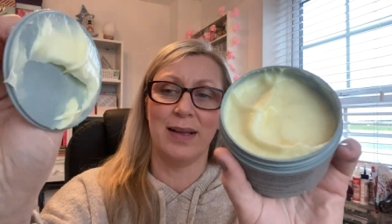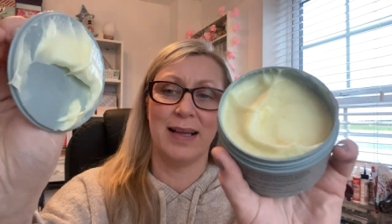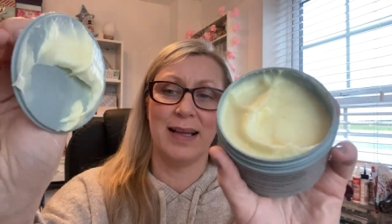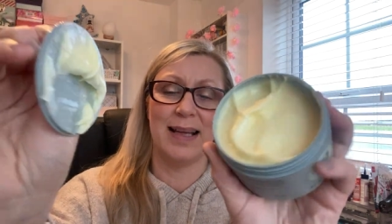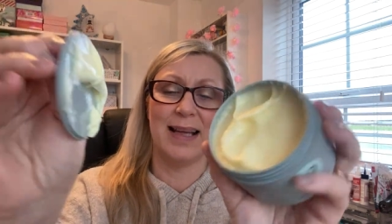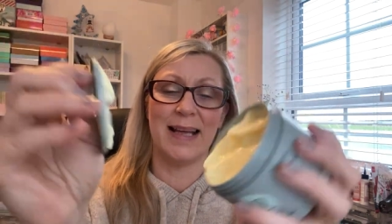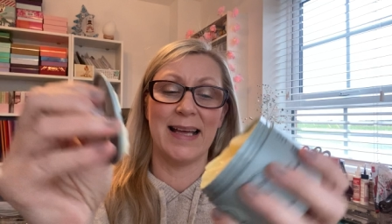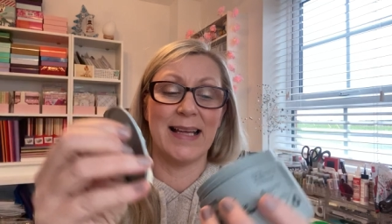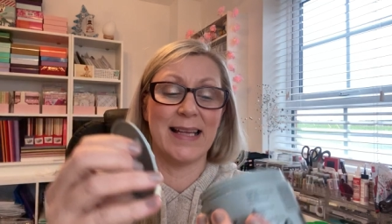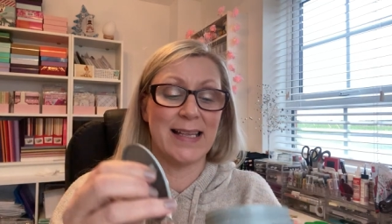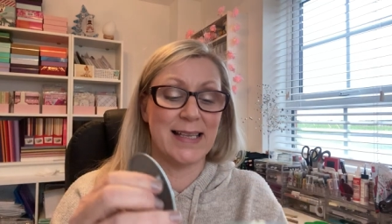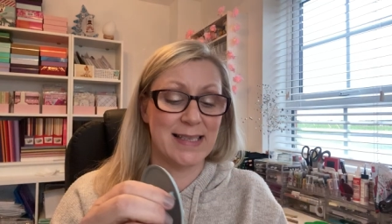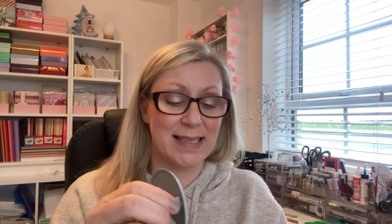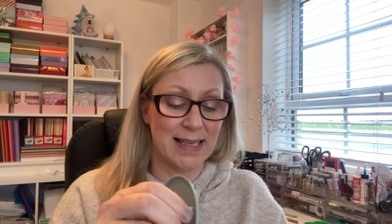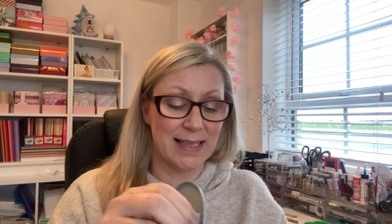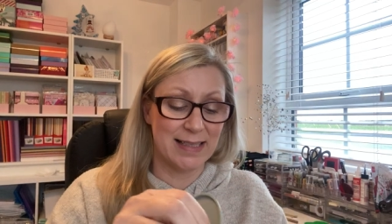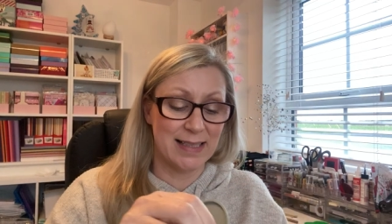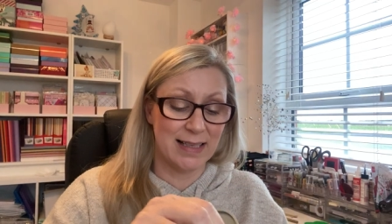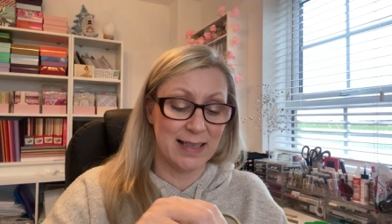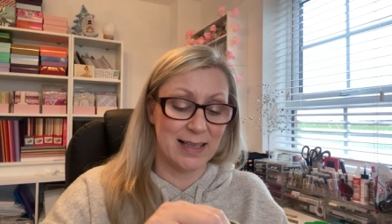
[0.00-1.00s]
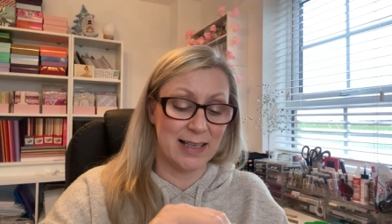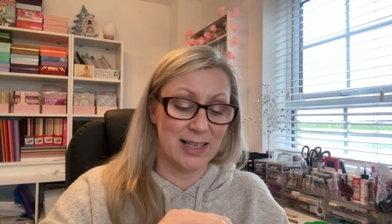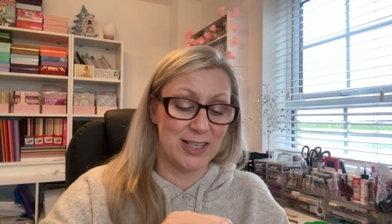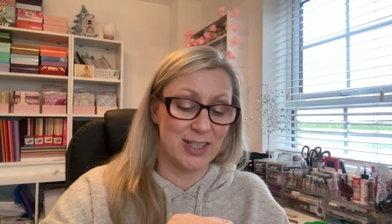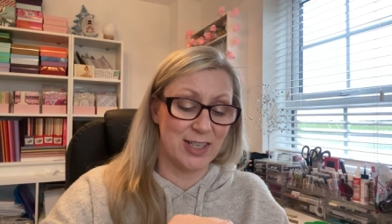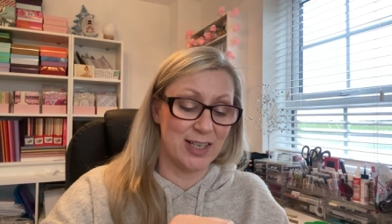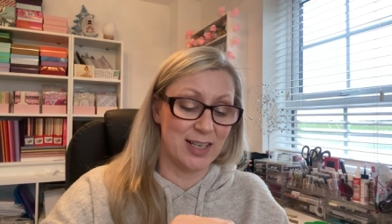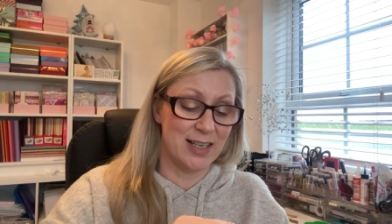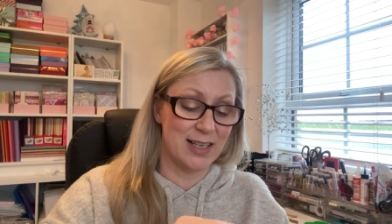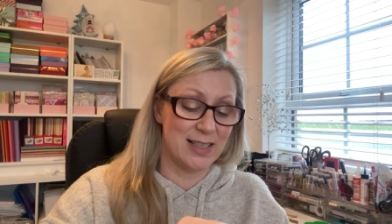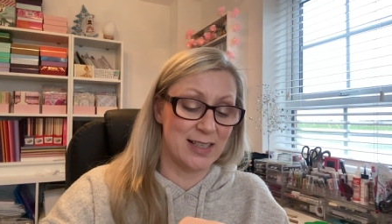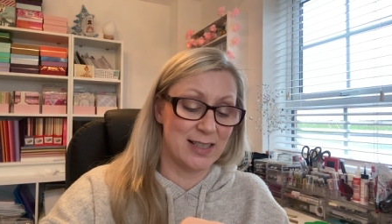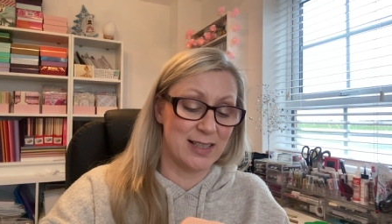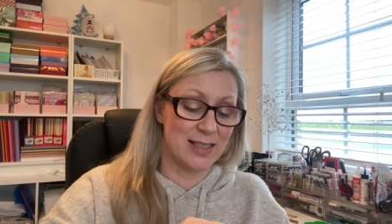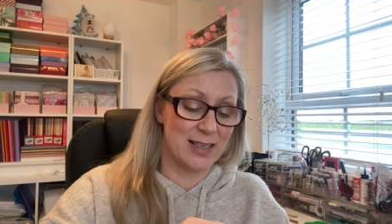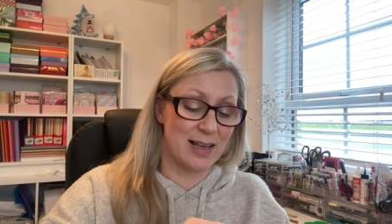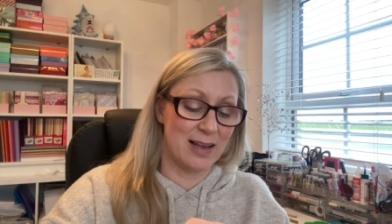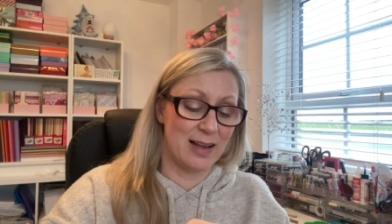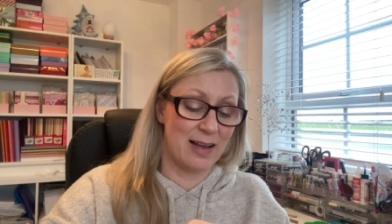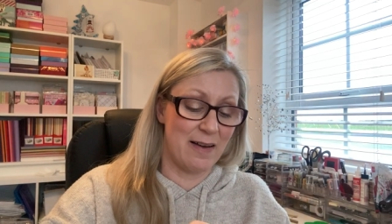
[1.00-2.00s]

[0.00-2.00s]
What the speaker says: it is delicious.